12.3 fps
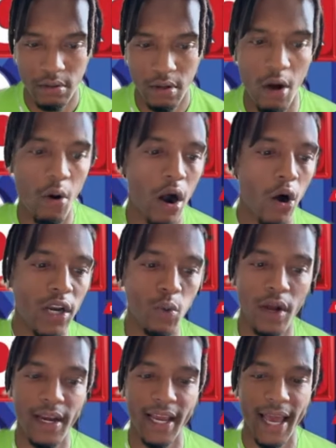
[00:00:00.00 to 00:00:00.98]
Oh, all right. Only
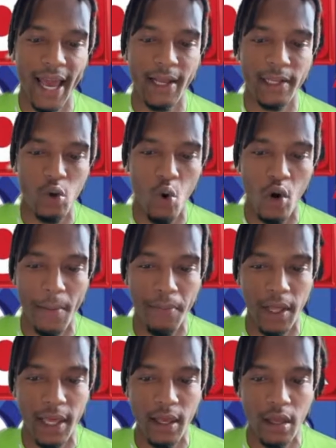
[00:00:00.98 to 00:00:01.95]
one nigga ain't scored that
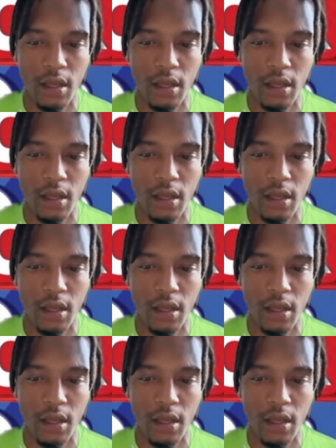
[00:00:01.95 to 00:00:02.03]
play.